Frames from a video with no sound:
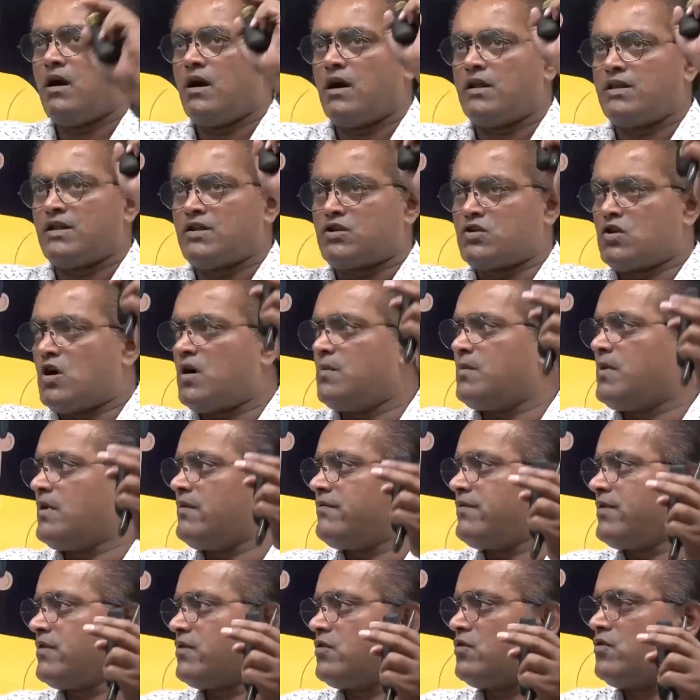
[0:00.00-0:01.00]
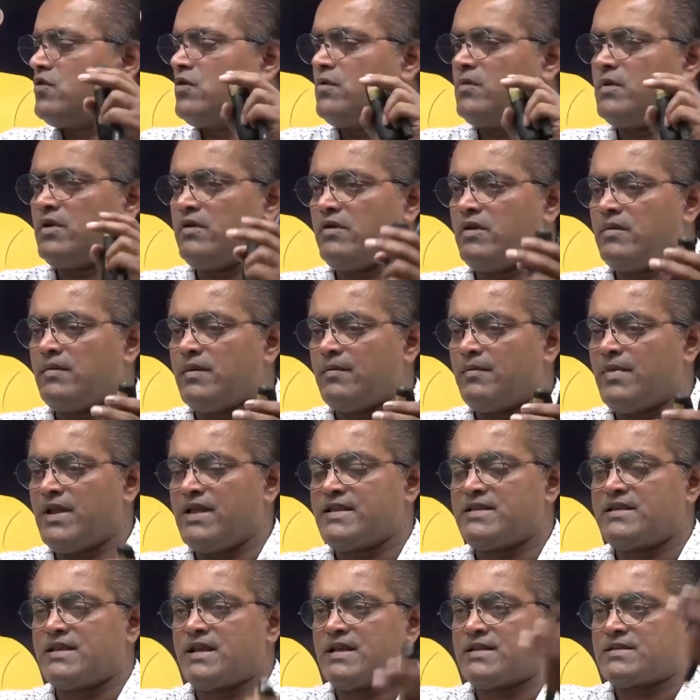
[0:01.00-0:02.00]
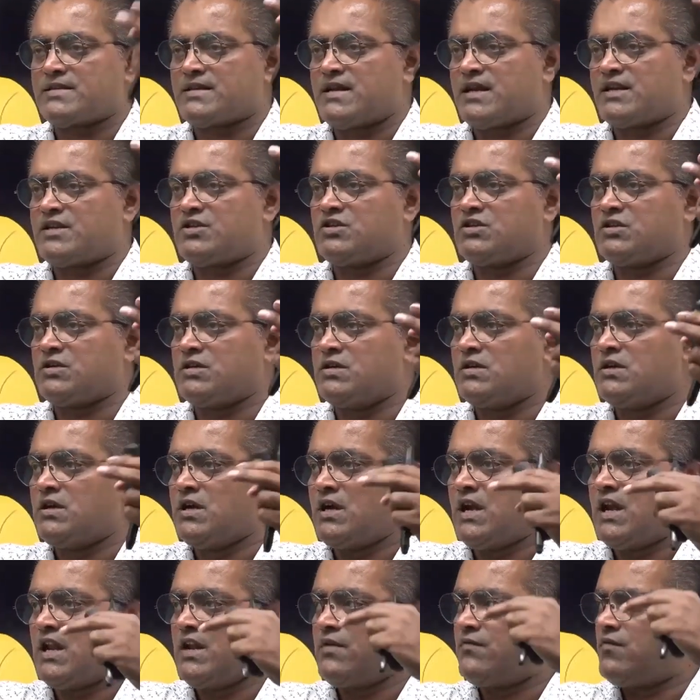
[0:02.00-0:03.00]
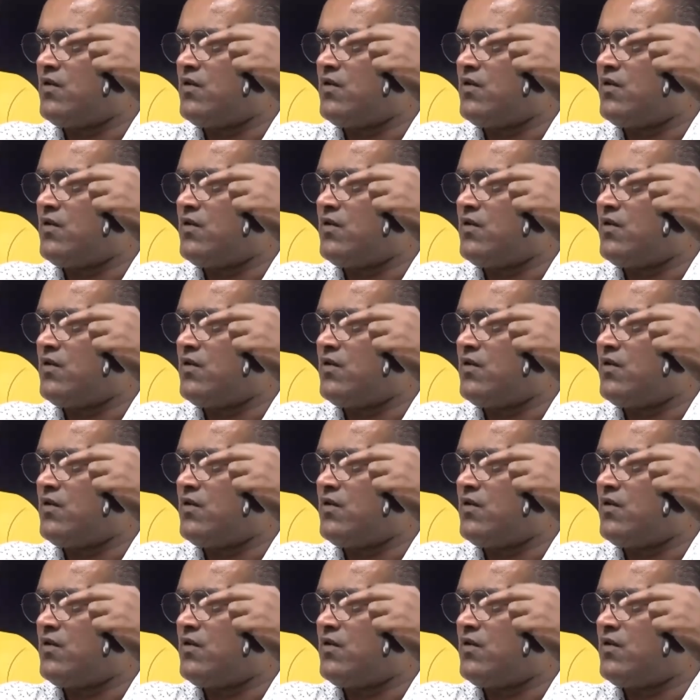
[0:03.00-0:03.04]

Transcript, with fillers: On the top of your home, you will be placing a structure in